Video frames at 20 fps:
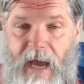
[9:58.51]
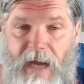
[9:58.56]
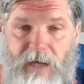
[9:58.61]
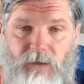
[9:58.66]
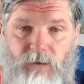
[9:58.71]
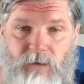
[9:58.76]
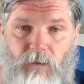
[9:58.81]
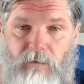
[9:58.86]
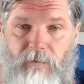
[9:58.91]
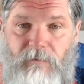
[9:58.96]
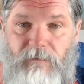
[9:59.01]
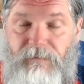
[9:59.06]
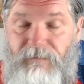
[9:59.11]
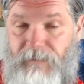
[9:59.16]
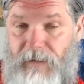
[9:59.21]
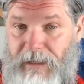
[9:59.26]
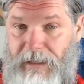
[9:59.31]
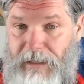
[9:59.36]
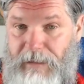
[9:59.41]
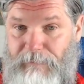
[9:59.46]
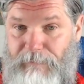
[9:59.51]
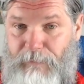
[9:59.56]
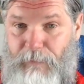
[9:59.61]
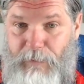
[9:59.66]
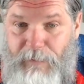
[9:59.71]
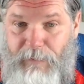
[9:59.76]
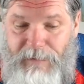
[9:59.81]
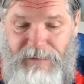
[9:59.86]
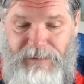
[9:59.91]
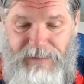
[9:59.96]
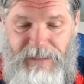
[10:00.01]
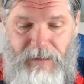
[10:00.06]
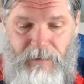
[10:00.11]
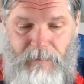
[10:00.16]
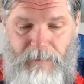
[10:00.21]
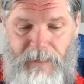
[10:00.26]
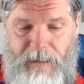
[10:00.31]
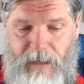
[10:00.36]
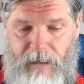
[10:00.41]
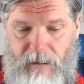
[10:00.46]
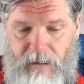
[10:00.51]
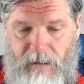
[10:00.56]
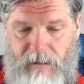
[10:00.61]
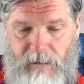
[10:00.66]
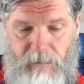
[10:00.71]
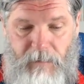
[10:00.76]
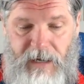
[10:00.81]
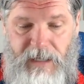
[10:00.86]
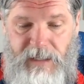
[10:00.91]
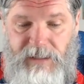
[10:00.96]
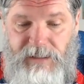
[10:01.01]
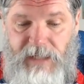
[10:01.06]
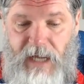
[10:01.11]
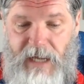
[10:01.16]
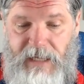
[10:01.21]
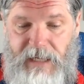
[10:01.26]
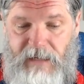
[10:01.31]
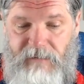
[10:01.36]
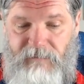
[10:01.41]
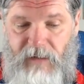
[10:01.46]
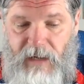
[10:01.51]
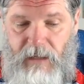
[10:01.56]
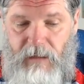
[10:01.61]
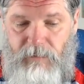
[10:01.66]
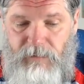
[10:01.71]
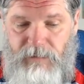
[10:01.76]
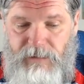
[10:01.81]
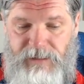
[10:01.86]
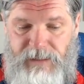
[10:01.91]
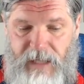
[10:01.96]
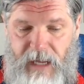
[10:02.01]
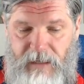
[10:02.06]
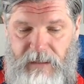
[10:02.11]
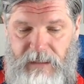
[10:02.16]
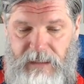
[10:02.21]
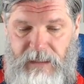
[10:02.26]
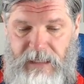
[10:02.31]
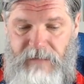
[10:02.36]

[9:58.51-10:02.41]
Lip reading: actual funding for this deal. The money is not yet available, he said.